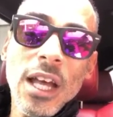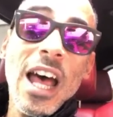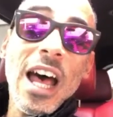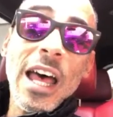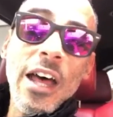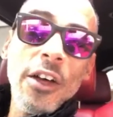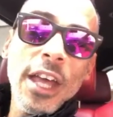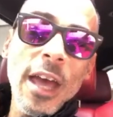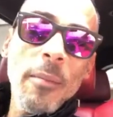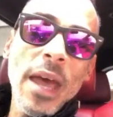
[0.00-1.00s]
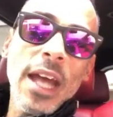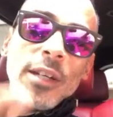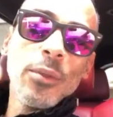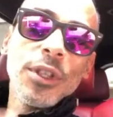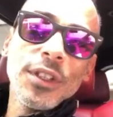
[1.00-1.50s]
A Hellcat
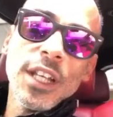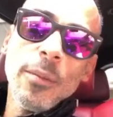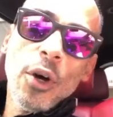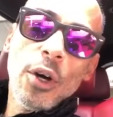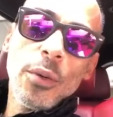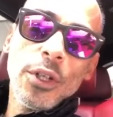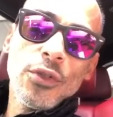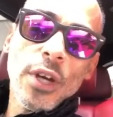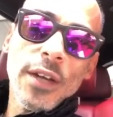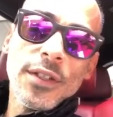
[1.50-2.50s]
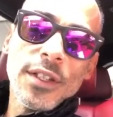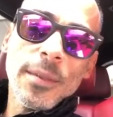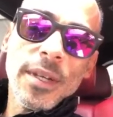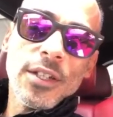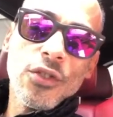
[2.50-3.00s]
Magnum with the same all-wheel drive
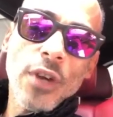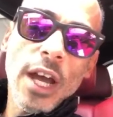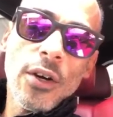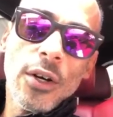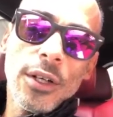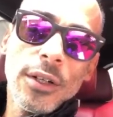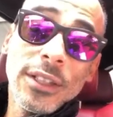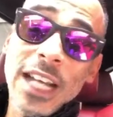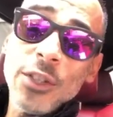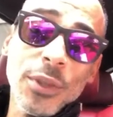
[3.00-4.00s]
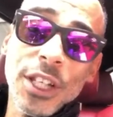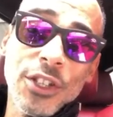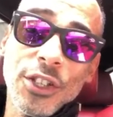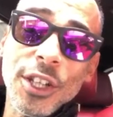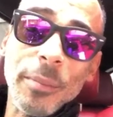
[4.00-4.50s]
system as the Trackhawk. That's what they
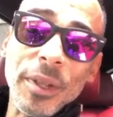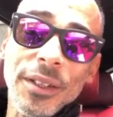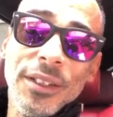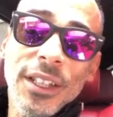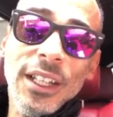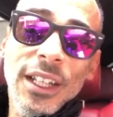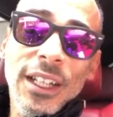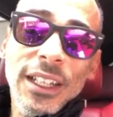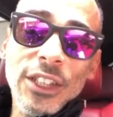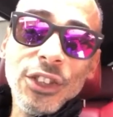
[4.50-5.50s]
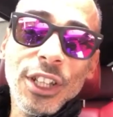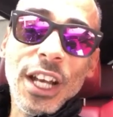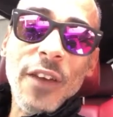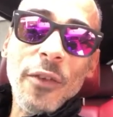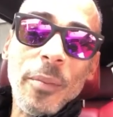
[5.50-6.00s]
should have built. They should have
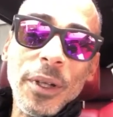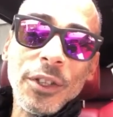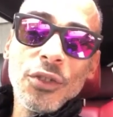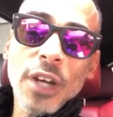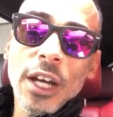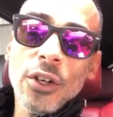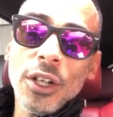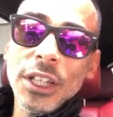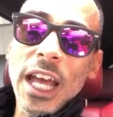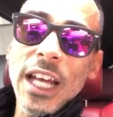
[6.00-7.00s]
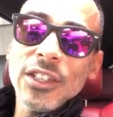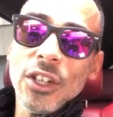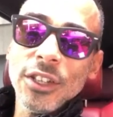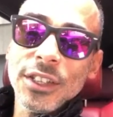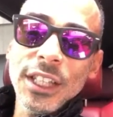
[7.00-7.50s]
never built the Trackhawk. The
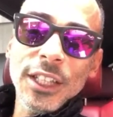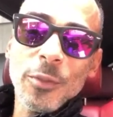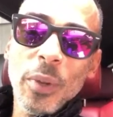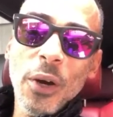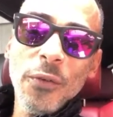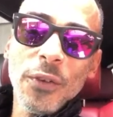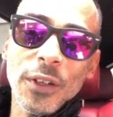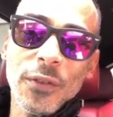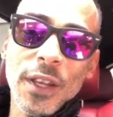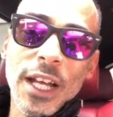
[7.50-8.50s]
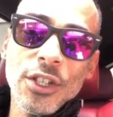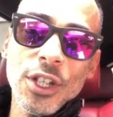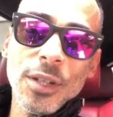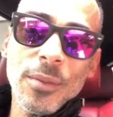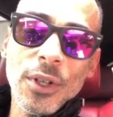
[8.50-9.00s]
SRT is perfect for that
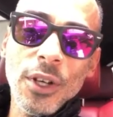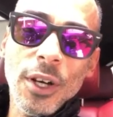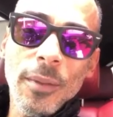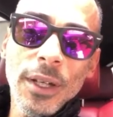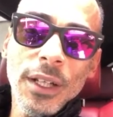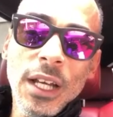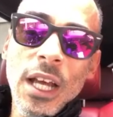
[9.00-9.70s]
Jeep. You know what I mean?